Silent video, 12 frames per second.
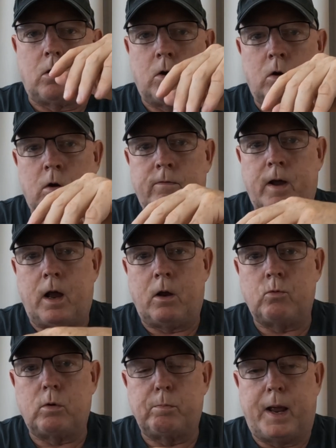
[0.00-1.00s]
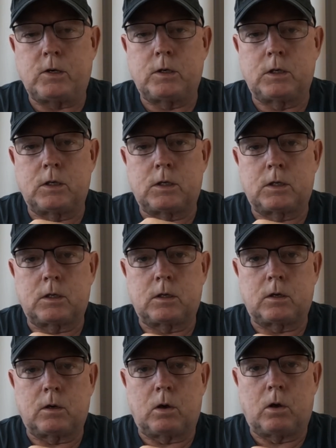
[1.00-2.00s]
of 100 batches
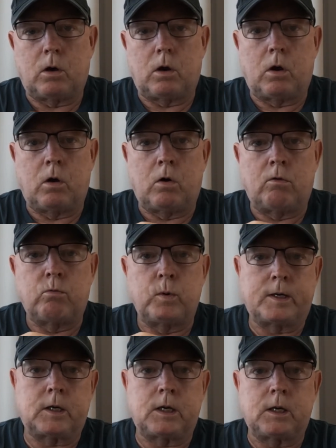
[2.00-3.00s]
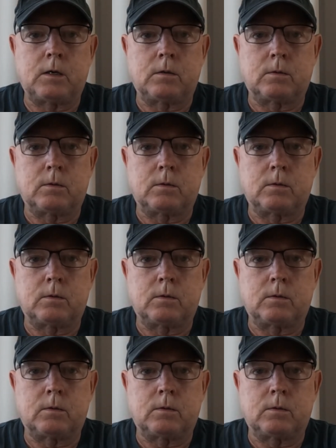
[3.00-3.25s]
of whiskey,